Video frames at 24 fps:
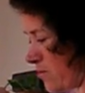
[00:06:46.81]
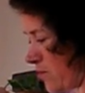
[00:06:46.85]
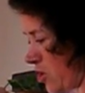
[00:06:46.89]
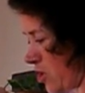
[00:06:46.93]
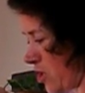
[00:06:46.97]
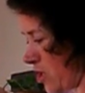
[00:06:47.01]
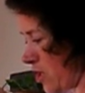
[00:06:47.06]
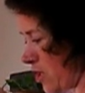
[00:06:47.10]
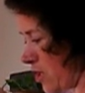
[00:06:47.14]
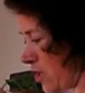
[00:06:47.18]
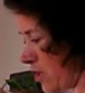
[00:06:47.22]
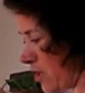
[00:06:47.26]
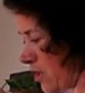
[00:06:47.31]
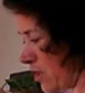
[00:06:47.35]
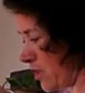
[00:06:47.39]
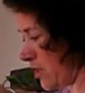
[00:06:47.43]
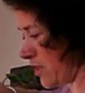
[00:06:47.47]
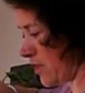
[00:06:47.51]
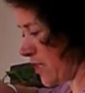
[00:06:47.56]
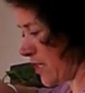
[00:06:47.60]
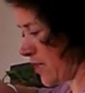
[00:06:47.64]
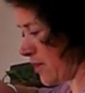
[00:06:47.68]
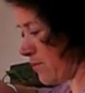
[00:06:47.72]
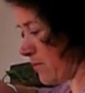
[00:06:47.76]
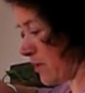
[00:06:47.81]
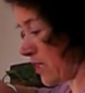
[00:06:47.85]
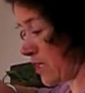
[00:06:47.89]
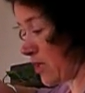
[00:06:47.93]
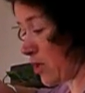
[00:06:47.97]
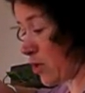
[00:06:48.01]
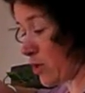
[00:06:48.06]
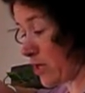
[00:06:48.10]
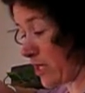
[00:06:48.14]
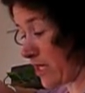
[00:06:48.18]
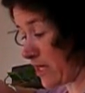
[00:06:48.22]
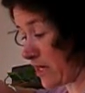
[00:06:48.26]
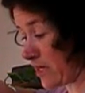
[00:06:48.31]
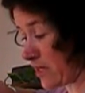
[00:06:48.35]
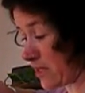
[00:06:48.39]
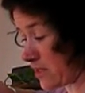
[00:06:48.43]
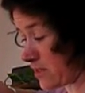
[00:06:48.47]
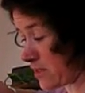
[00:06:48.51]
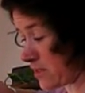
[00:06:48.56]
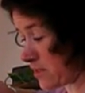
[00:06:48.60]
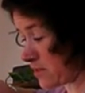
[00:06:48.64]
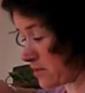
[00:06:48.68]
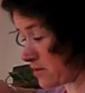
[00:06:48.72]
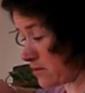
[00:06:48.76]
mark, in that it might go like
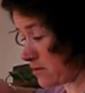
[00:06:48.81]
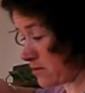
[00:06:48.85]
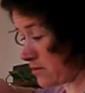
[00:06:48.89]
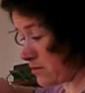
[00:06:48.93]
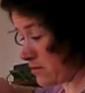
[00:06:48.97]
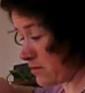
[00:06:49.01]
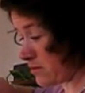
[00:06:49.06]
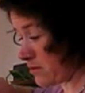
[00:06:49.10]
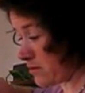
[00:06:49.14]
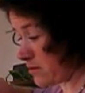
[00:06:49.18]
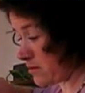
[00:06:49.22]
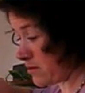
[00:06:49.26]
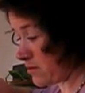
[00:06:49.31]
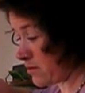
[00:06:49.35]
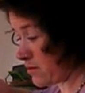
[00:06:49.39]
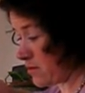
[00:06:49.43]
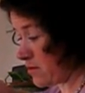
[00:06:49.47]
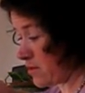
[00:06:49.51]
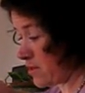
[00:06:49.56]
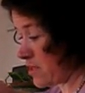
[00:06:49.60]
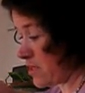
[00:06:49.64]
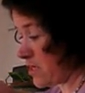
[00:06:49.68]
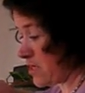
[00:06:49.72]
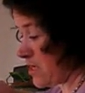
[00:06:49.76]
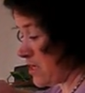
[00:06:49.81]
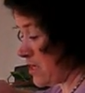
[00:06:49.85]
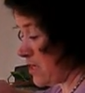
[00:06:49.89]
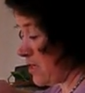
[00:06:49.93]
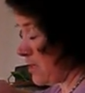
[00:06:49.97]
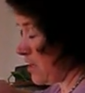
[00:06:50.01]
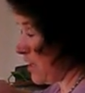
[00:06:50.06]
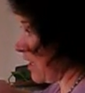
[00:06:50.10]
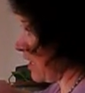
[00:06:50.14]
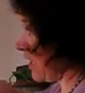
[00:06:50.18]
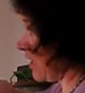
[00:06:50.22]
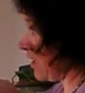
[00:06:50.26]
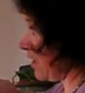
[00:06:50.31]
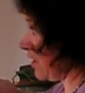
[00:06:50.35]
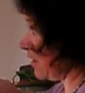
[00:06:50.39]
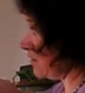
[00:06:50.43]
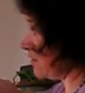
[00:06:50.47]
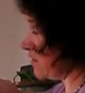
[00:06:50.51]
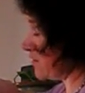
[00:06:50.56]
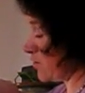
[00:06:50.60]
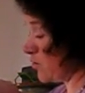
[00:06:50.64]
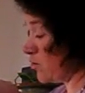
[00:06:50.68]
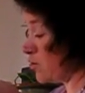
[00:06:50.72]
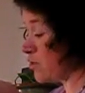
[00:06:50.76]
this. And
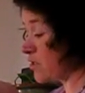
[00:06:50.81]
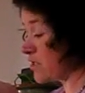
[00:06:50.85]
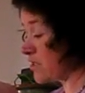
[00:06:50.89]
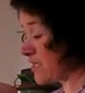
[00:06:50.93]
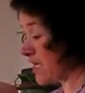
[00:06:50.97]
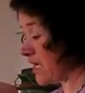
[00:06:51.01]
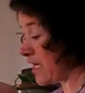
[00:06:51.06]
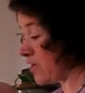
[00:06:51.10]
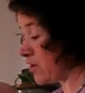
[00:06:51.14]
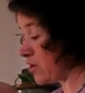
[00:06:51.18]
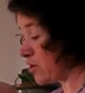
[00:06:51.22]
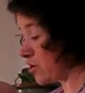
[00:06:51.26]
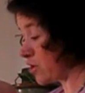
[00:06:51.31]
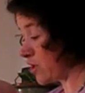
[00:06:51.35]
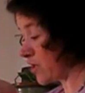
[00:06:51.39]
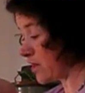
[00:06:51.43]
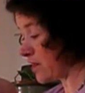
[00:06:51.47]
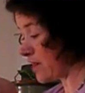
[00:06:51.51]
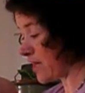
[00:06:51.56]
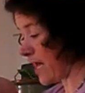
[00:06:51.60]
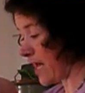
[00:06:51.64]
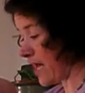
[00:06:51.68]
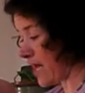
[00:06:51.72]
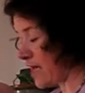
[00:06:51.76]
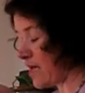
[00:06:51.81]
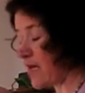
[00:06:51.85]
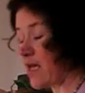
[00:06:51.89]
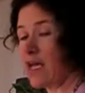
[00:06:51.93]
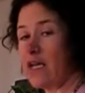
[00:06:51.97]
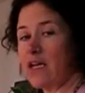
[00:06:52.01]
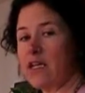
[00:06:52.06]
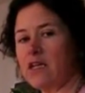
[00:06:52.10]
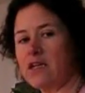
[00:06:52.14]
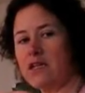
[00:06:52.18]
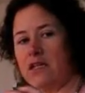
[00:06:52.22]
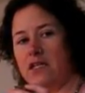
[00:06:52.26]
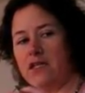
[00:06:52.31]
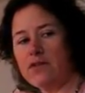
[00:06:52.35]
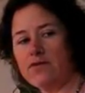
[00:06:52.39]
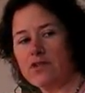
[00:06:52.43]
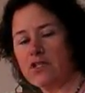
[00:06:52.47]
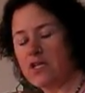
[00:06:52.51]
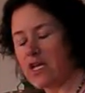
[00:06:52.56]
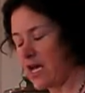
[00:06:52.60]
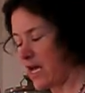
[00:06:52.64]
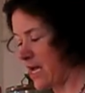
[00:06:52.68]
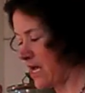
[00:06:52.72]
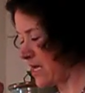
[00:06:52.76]
so you can take a look at that, and it even
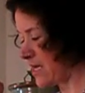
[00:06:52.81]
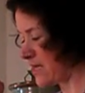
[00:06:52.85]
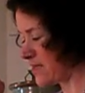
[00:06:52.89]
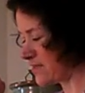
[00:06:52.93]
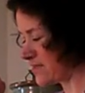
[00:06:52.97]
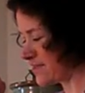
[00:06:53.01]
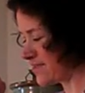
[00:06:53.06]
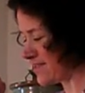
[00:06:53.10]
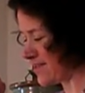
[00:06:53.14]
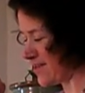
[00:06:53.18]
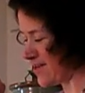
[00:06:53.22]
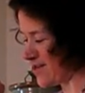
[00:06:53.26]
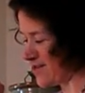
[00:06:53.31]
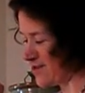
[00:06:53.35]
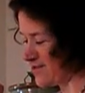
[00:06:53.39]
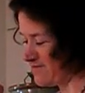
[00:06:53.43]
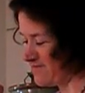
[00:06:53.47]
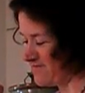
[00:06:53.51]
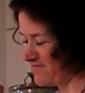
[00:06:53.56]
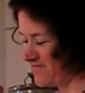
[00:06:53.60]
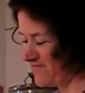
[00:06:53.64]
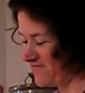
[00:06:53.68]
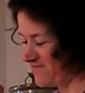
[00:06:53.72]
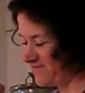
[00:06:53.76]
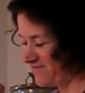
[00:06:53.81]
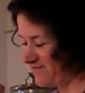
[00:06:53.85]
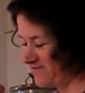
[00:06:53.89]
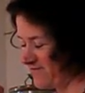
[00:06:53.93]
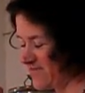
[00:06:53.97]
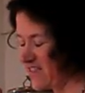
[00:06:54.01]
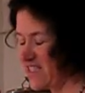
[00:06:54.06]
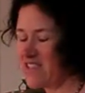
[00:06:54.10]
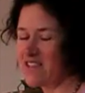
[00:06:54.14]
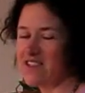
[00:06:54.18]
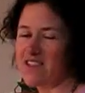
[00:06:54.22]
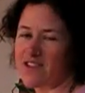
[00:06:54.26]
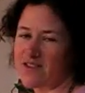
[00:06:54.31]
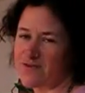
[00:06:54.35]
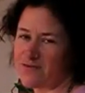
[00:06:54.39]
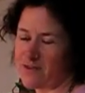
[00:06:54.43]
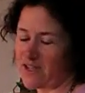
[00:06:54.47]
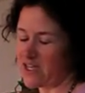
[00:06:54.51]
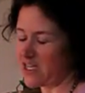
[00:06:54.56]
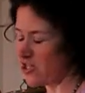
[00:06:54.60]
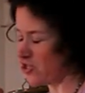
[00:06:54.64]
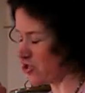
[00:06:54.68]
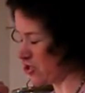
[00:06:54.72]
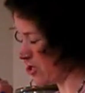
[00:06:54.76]
has, they did a
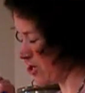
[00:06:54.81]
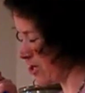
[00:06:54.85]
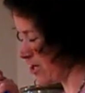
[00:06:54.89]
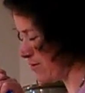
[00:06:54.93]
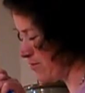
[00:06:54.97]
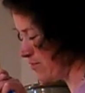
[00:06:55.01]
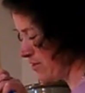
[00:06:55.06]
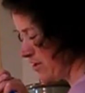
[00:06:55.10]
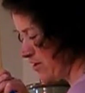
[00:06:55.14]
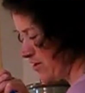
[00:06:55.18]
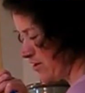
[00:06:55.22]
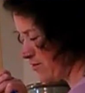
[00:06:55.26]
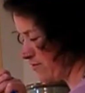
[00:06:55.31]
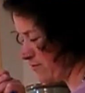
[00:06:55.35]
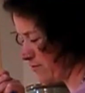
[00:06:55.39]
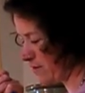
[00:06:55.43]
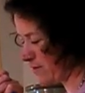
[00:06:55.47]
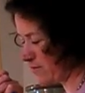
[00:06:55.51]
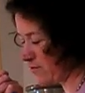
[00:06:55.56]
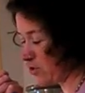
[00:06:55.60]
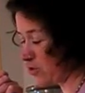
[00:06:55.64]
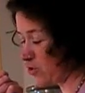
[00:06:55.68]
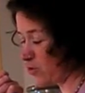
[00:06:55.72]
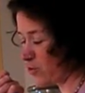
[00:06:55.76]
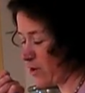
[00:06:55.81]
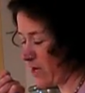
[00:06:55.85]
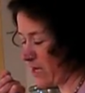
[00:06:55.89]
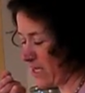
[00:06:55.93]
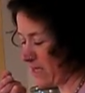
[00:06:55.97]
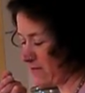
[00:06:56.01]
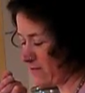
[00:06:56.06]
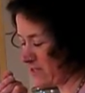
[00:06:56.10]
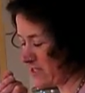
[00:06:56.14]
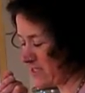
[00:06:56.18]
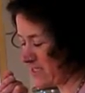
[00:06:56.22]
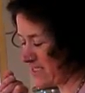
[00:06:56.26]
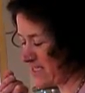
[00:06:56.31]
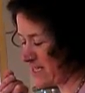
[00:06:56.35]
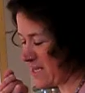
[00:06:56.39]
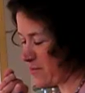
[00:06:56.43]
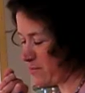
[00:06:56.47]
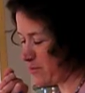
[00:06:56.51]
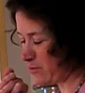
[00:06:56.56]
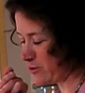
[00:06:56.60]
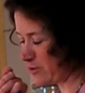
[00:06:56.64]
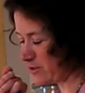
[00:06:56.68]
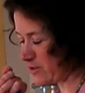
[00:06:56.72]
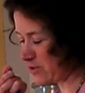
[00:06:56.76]
funny job of giving you kind of a
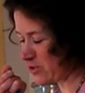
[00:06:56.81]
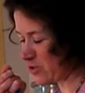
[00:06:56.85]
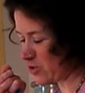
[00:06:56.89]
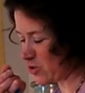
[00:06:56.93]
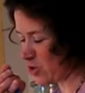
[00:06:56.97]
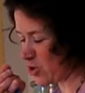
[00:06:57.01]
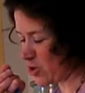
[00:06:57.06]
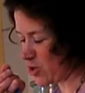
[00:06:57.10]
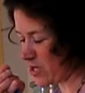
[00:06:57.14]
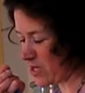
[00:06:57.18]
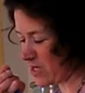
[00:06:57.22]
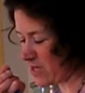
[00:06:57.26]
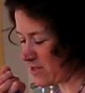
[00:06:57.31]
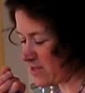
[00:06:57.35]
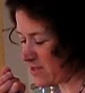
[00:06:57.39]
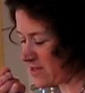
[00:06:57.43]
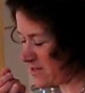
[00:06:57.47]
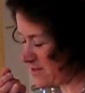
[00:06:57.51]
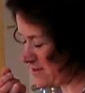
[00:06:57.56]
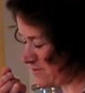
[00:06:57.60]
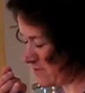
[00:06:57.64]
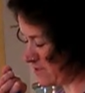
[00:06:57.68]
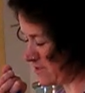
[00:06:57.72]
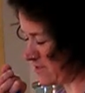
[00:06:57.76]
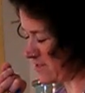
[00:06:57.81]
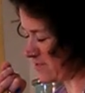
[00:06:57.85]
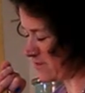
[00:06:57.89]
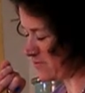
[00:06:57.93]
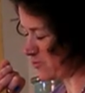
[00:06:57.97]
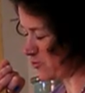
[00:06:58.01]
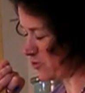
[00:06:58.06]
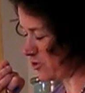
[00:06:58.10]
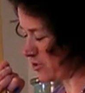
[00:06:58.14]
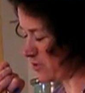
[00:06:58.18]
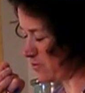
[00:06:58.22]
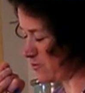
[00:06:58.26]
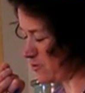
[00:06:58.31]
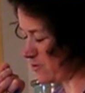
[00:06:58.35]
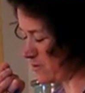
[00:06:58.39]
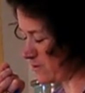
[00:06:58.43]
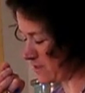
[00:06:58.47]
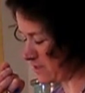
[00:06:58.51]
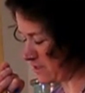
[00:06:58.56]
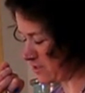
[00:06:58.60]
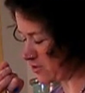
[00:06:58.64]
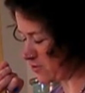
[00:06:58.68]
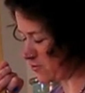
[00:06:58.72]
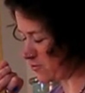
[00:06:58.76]
sample story, and it's pretty
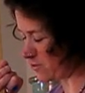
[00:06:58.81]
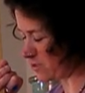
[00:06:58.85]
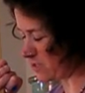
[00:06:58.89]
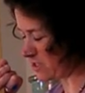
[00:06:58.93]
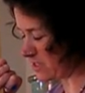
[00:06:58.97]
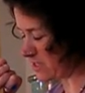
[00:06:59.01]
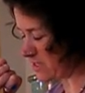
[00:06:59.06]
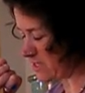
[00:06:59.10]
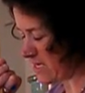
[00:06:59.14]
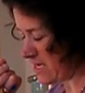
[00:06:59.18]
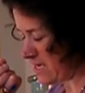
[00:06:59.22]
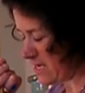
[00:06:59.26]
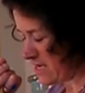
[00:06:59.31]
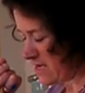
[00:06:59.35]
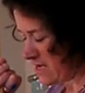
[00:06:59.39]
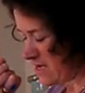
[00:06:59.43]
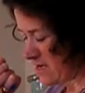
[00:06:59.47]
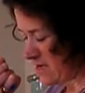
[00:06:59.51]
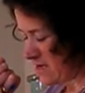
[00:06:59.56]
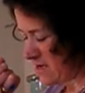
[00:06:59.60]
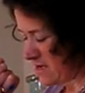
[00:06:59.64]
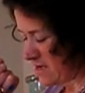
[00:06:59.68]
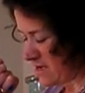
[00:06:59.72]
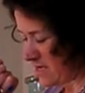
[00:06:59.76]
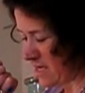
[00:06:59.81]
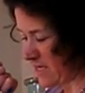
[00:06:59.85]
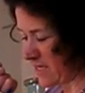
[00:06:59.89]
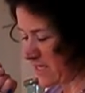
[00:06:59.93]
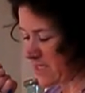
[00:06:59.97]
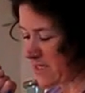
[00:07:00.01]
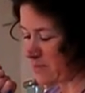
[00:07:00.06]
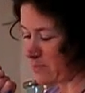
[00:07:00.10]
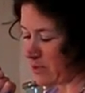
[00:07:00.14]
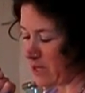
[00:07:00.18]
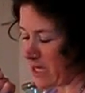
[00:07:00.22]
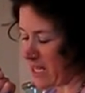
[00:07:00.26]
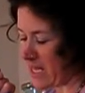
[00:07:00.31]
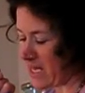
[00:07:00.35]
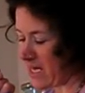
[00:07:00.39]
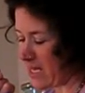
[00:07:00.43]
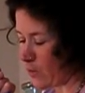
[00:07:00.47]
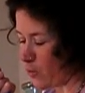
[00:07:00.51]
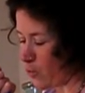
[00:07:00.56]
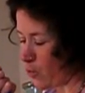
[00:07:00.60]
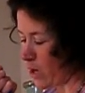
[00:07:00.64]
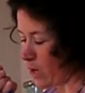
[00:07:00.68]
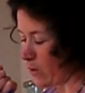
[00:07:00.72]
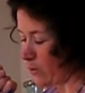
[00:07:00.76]
amusing to read, and
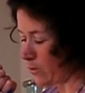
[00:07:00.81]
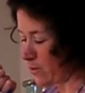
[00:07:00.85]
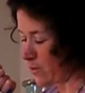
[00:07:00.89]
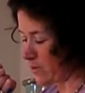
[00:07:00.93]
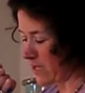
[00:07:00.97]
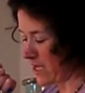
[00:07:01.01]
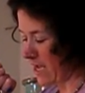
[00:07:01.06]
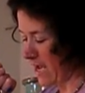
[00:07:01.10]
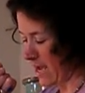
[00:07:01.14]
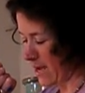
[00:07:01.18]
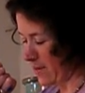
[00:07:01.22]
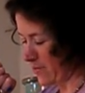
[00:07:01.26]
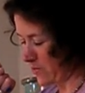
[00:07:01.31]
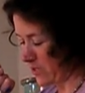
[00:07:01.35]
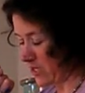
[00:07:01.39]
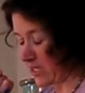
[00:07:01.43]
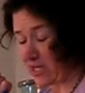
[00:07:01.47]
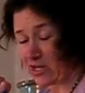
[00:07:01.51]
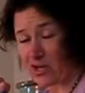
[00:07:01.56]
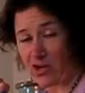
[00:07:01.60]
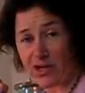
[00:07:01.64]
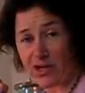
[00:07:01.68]
explaining what would be happening at